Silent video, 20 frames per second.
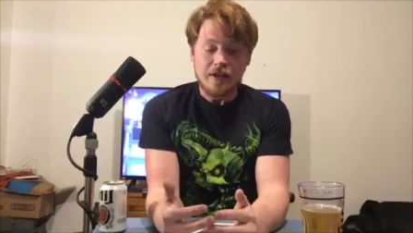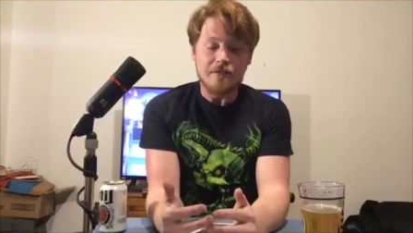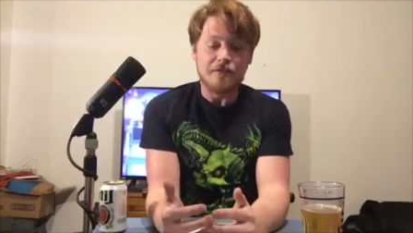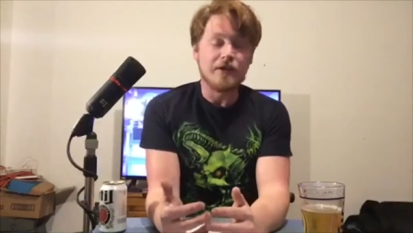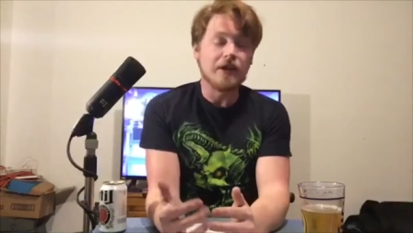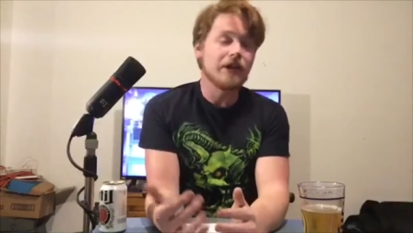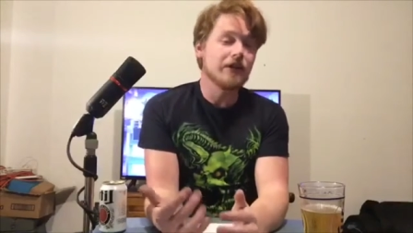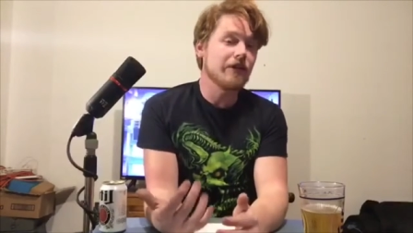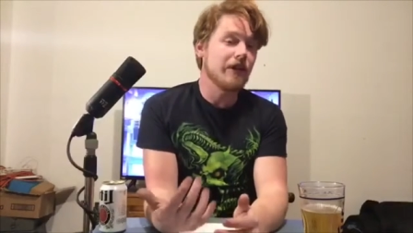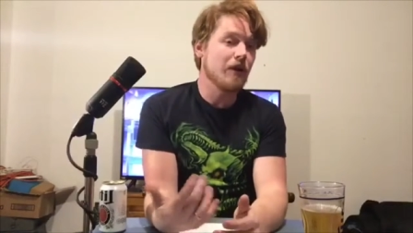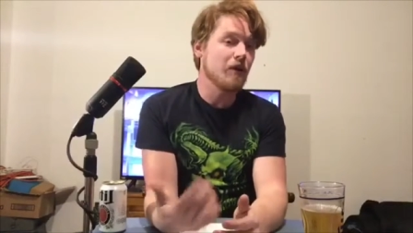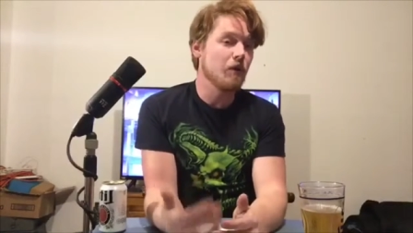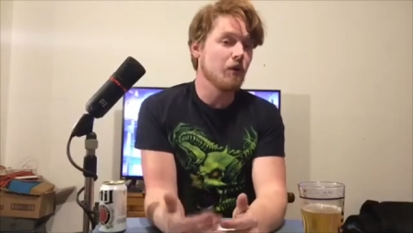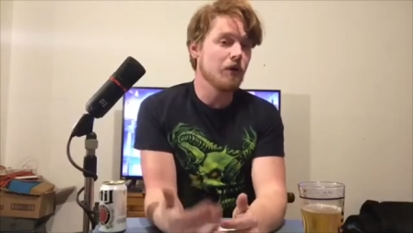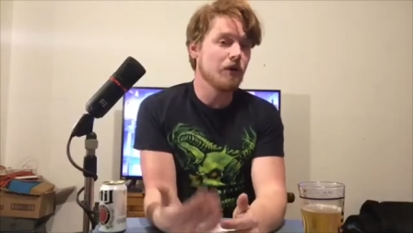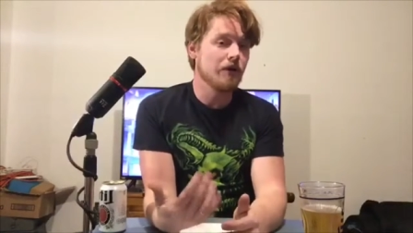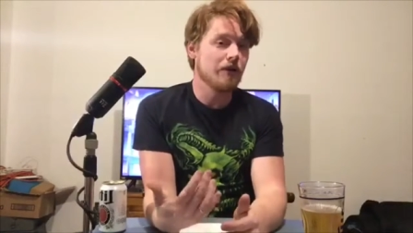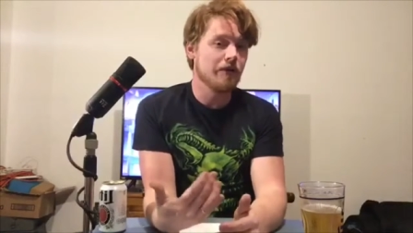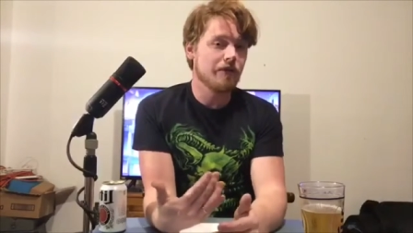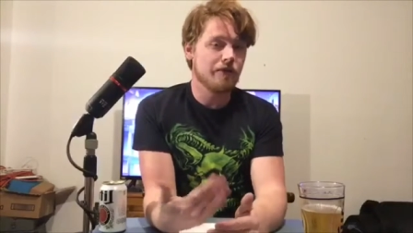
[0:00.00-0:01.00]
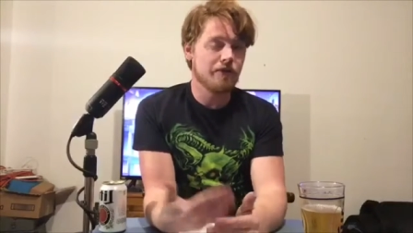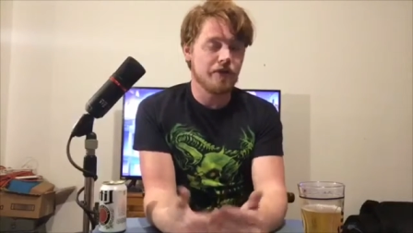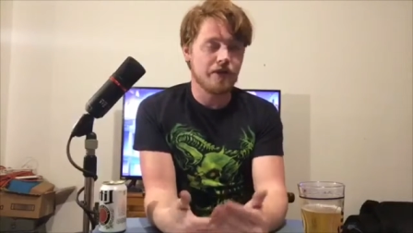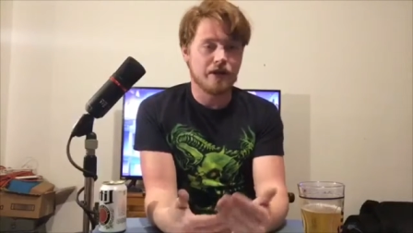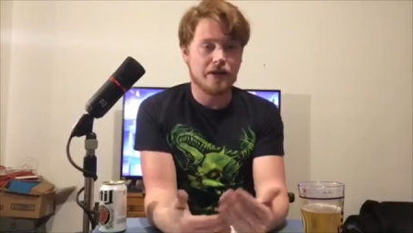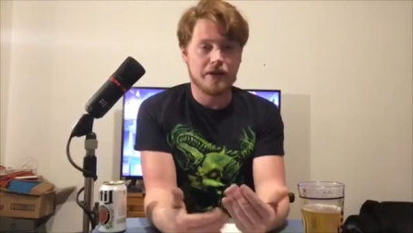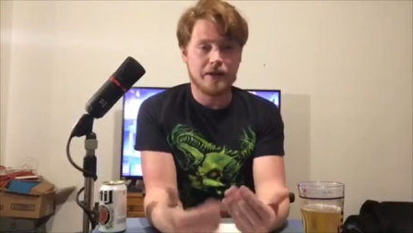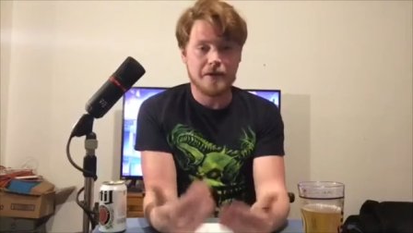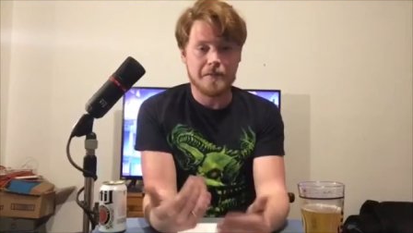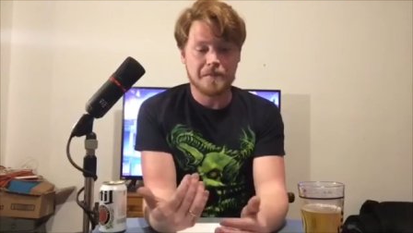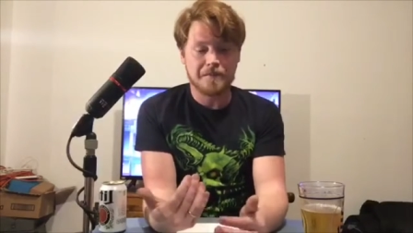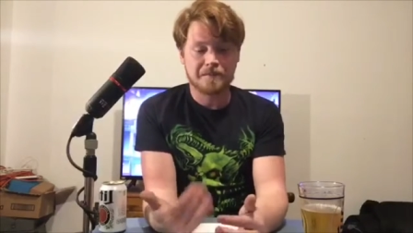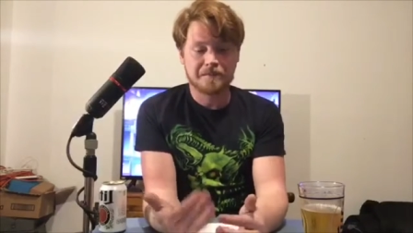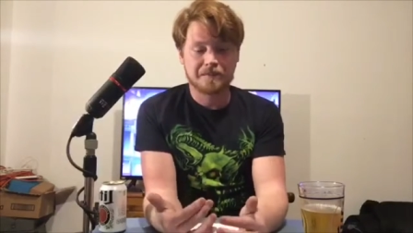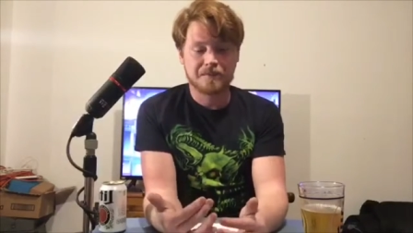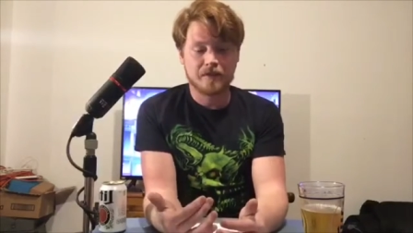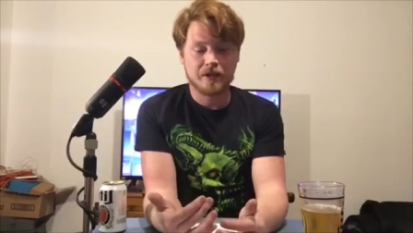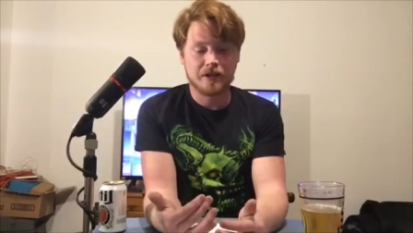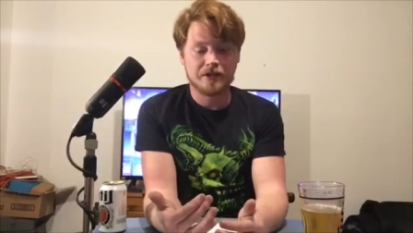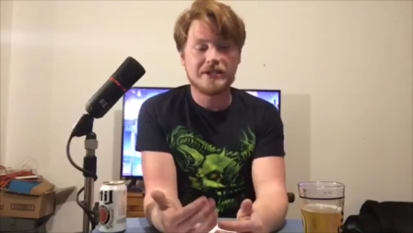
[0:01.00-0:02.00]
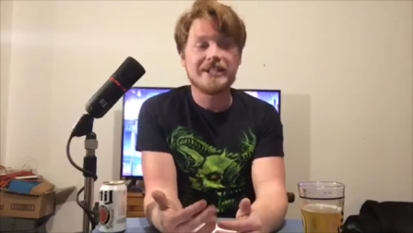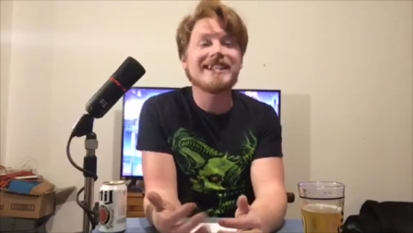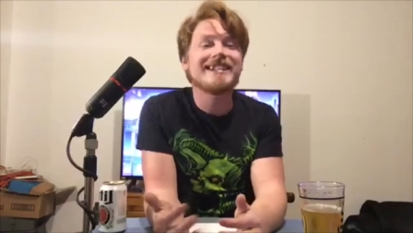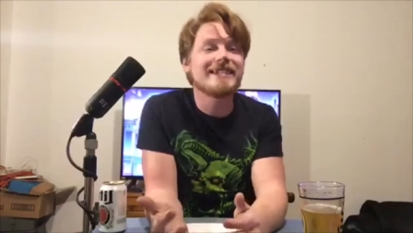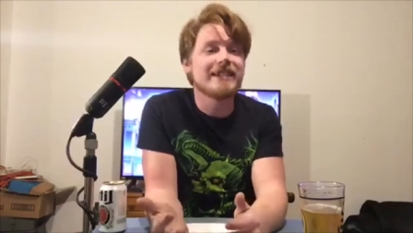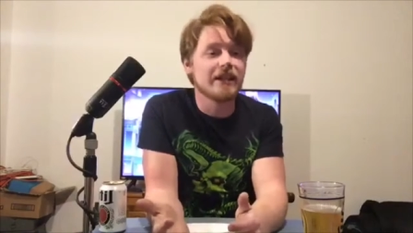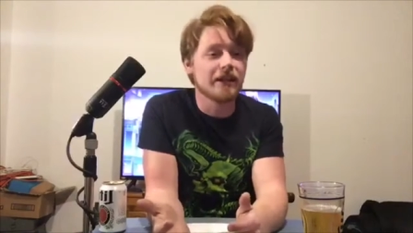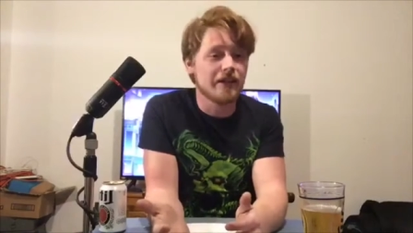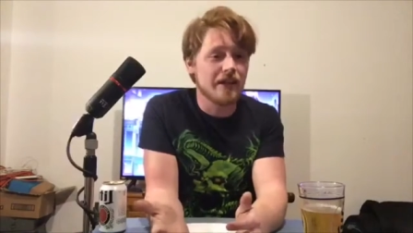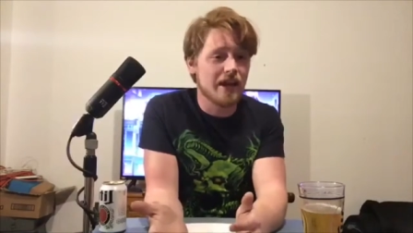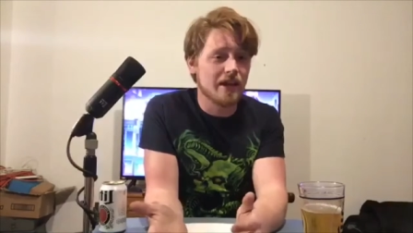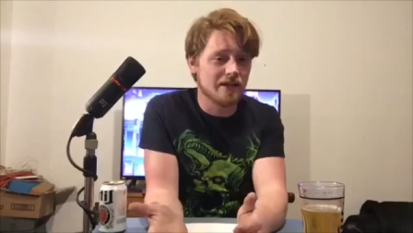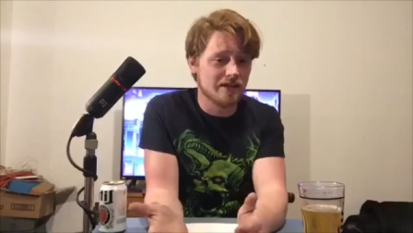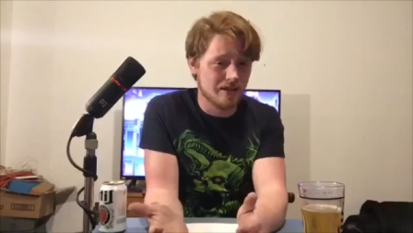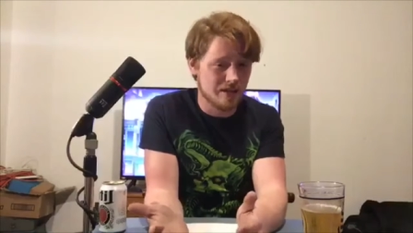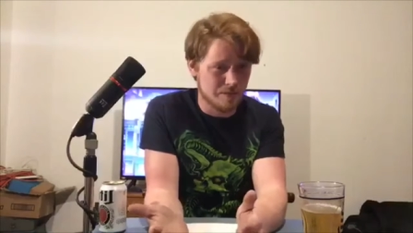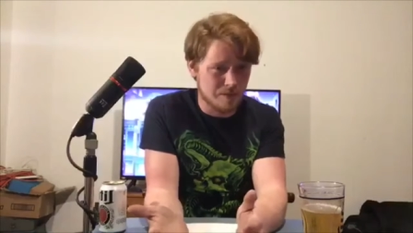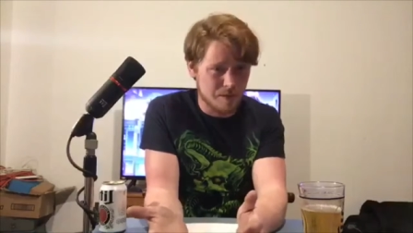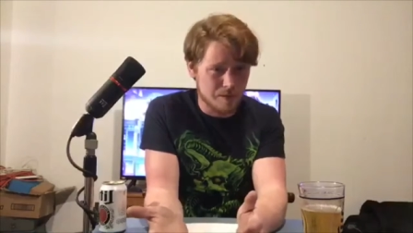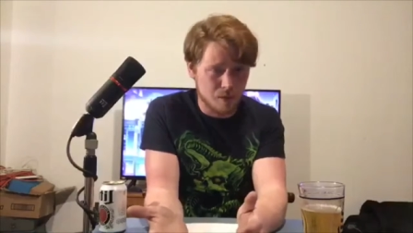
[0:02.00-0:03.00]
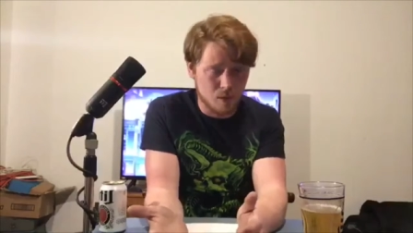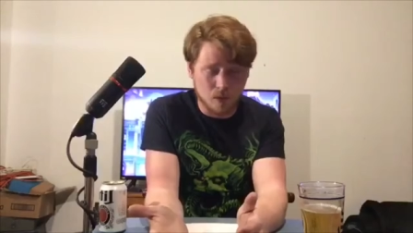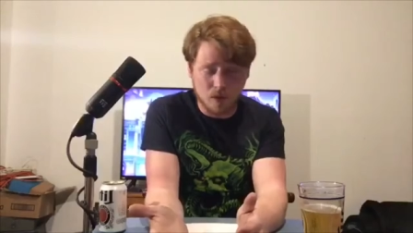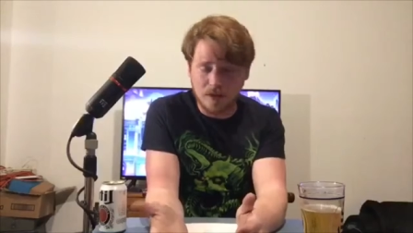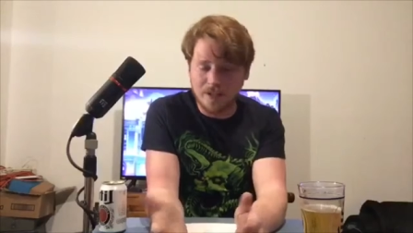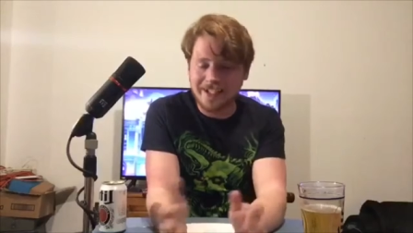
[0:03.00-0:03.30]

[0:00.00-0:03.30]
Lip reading: figured they would have detailed that a little bit more.